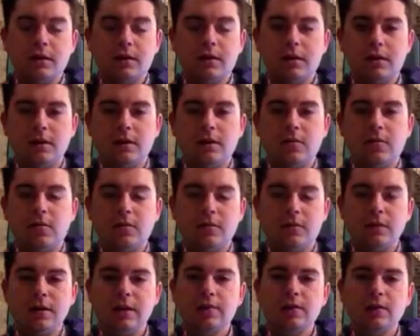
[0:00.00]
and
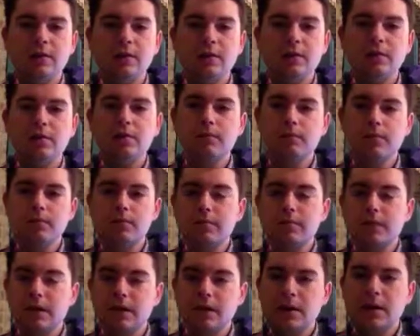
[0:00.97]
keeping them from
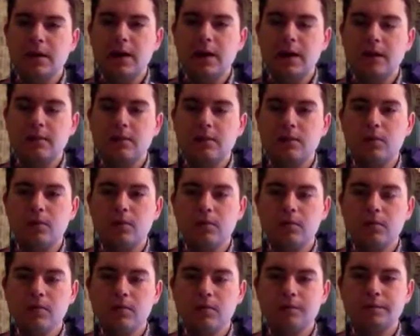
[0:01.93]
being able
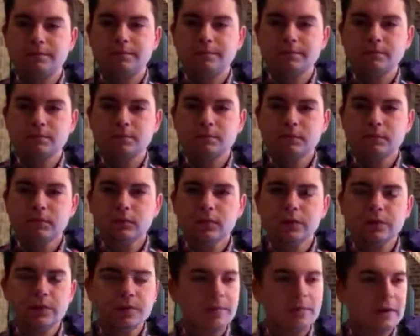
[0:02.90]

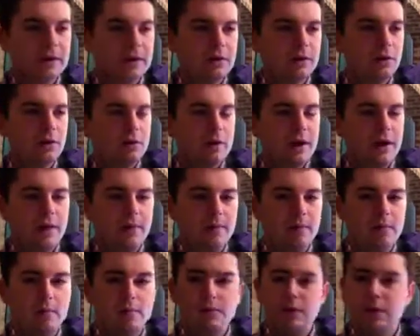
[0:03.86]
to make new
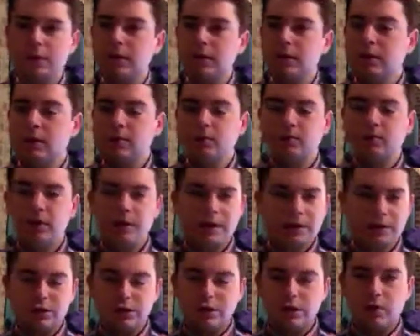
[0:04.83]
albums, play
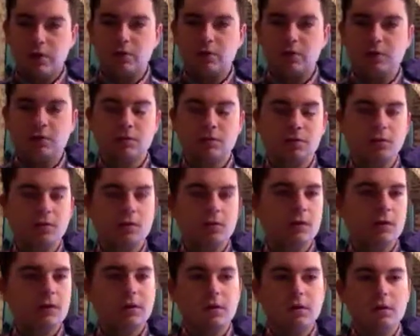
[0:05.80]
shows,
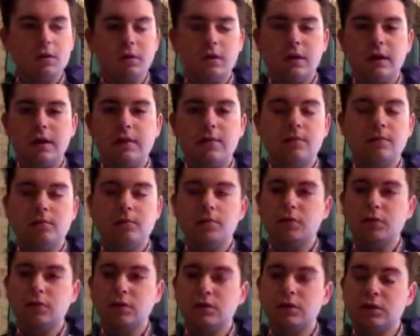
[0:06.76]
and
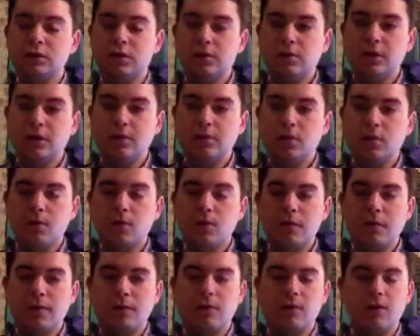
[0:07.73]
just generate more
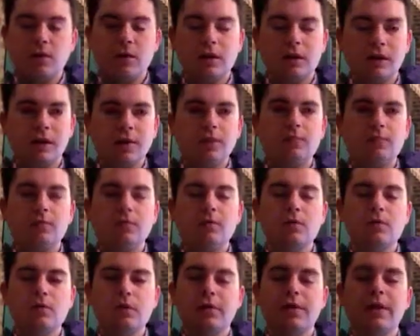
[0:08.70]
revenue and keep
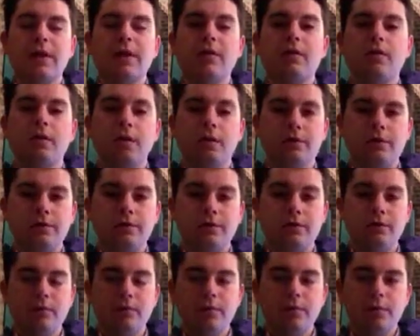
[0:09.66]
doing what they love
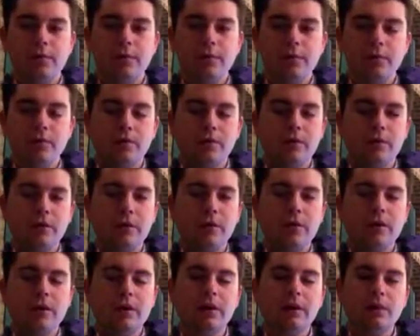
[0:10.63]

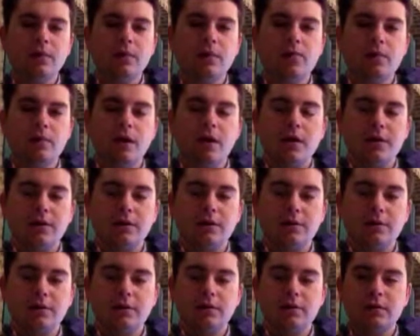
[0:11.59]
while getting the
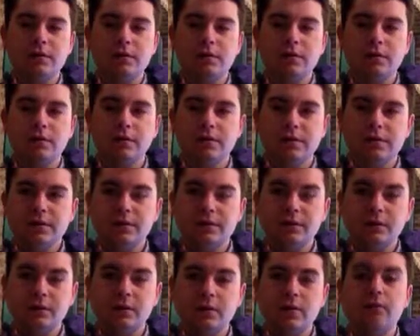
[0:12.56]
product to listen
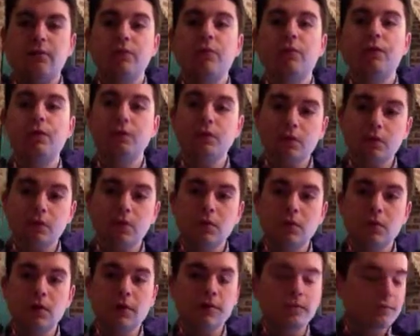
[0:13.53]
to of what you
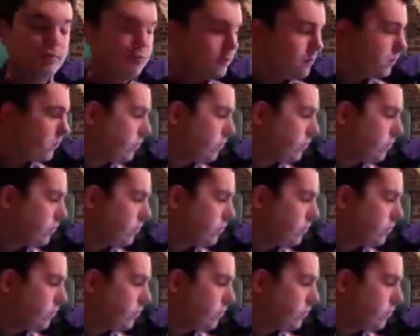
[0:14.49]
love.